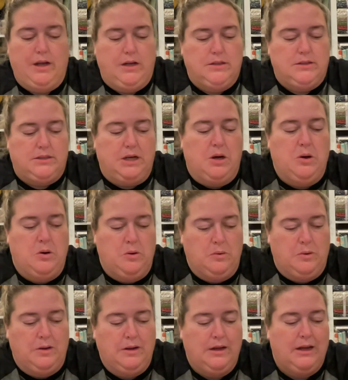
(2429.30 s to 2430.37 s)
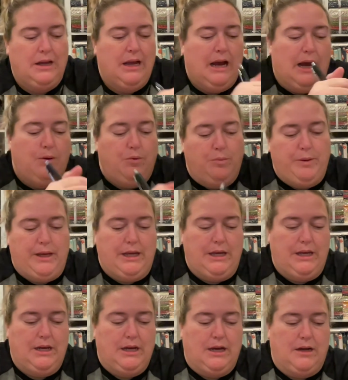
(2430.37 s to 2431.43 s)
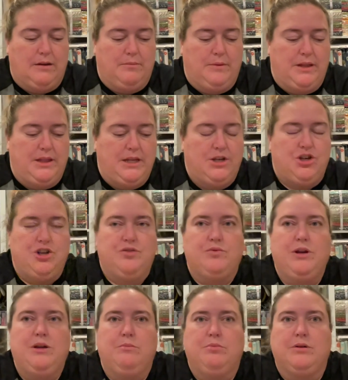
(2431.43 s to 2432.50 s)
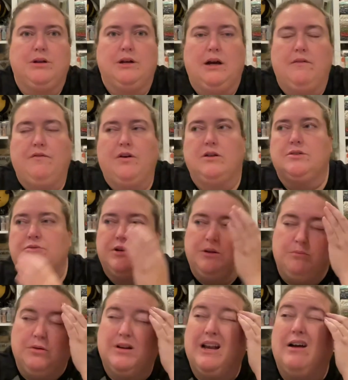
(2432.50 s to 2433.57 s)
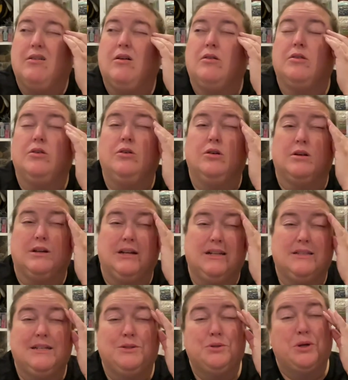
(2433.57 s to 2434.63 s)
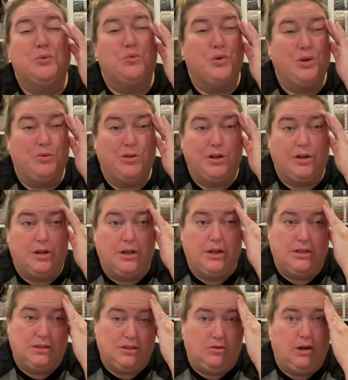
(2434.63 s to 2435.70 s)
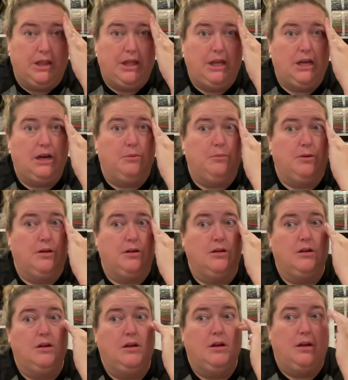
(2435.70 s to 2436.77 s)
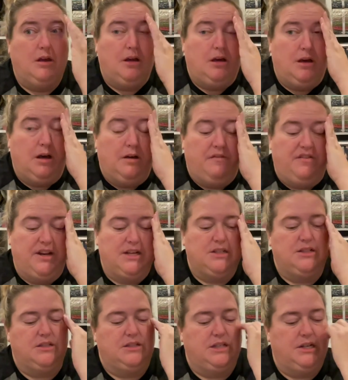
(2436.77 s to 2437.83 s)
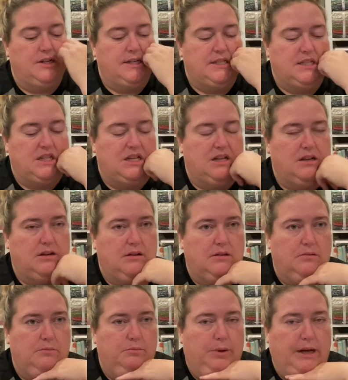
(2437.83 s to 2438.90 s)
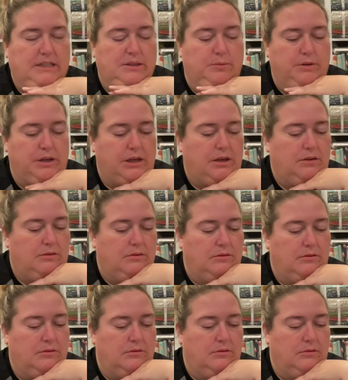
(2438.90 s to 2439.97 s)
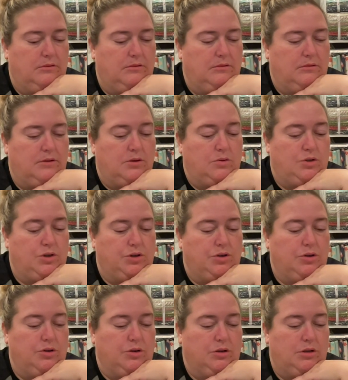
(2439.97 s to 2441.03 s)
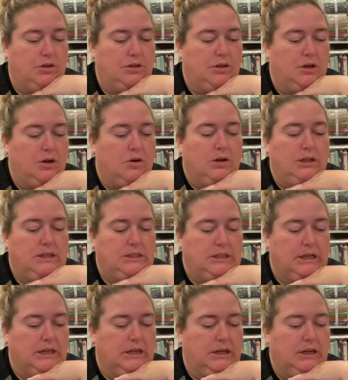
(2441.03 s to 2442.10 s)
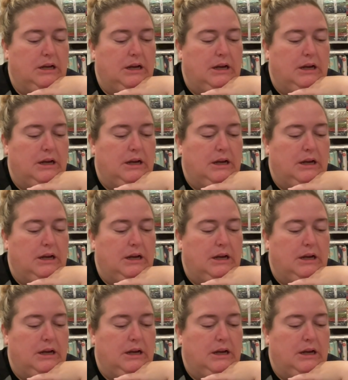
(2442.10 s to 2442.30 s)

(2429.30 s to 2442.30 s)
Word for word: so I will be, and then she's reading a book now. Fawn's reading a book now called Hooked, and it sounds like really, really good. And so I think I'm gonna finish this series and then possibly go to Hooked, or at least get it.